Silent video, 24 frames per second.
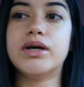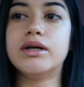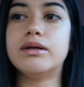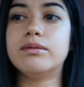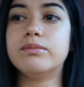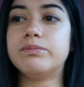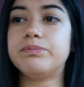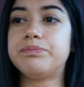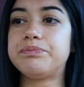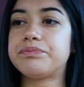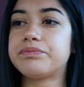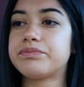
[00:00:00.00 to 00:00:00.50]

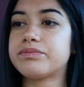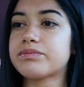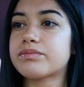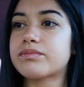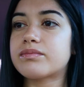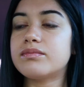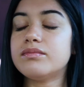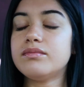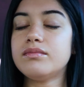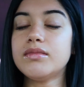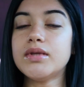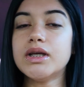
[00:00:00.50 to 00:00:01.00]
But
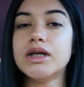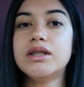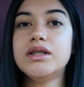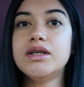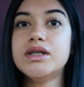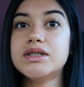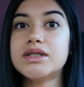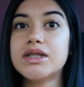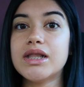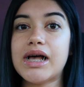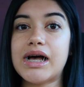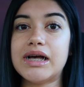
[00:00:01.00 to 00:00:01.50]

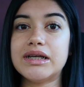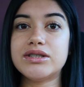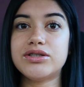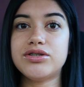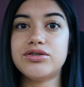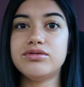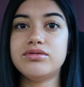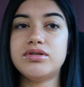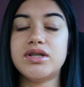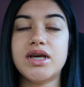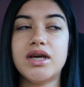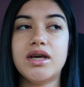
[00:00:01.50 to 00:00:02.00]
these last
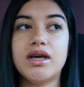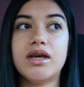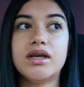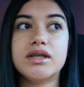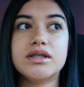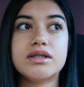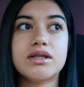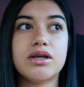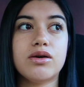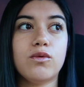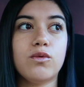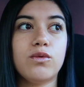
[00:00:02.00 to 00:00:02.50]
2
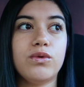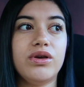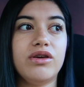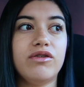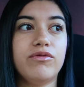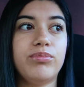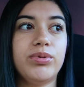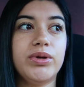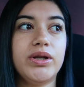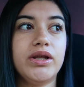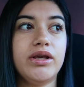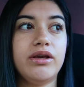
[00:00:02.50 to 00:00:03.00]
days
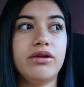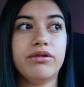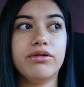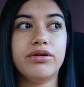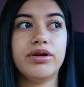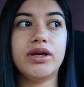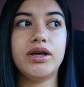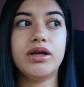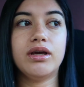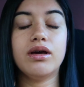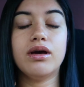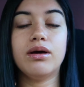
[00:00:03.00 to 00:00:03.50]
we've been
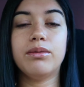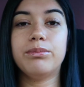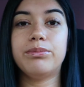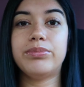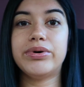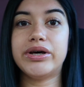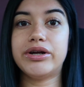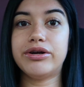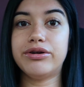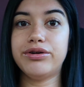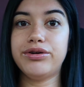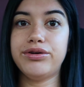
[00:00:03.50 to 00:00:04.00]
hearing
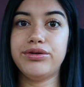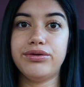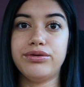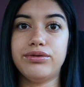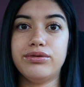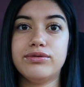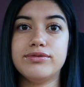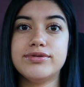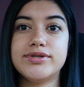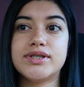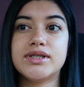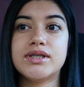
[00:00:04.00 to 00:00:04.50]
better
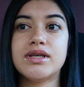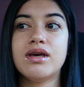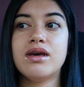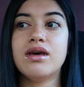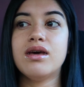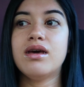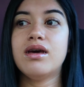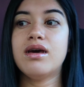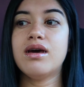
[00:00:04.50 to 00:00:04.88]
news.